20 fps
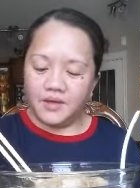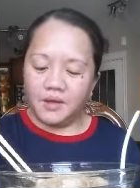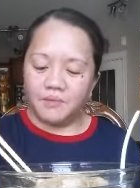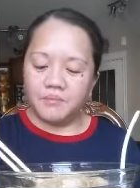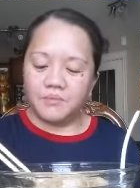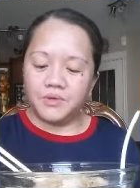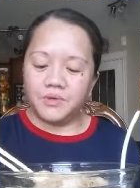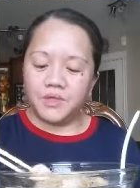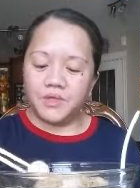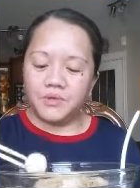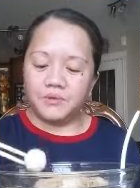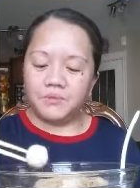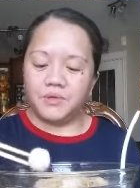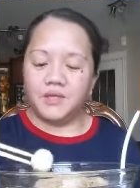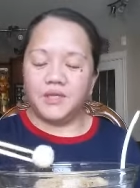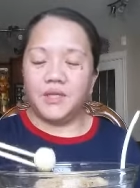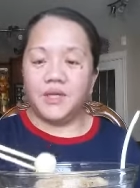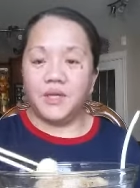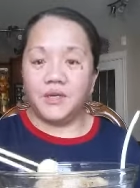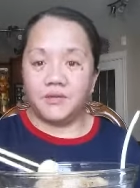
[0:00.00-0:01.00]
I'm really,
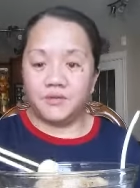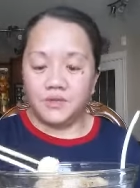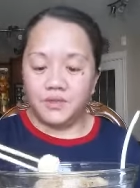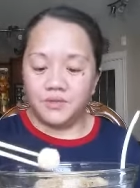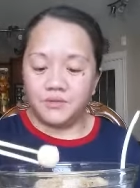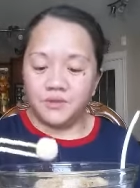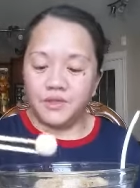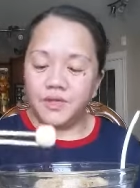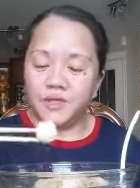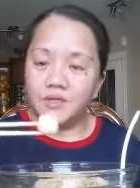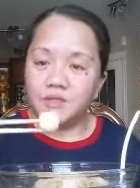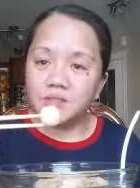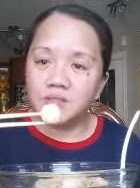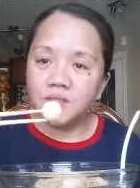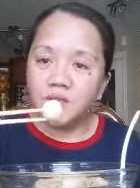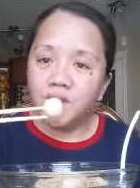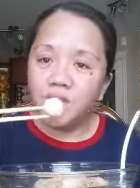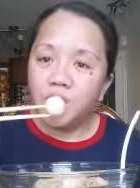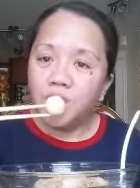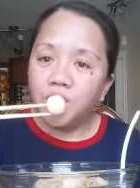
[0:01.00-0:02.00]
really hungry, you guys.